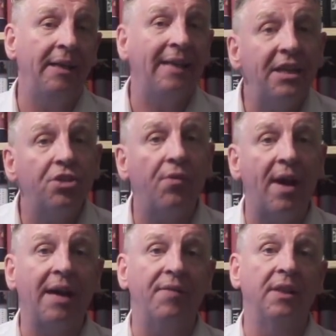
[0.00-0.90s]
late
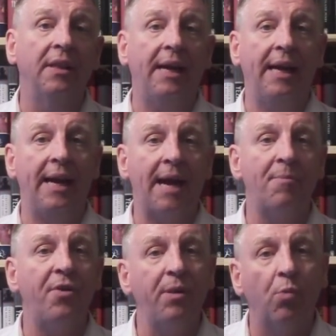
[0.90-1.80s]
arrival,
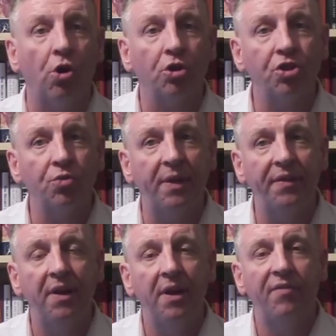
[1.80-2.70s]
Amory Waters
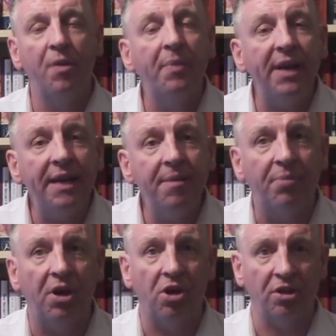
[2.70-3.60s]
with For Britain
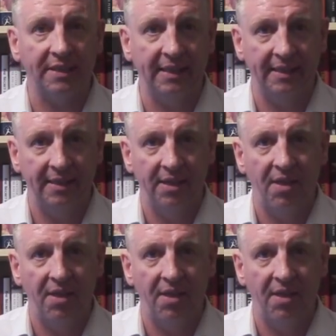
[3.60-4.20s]
Party.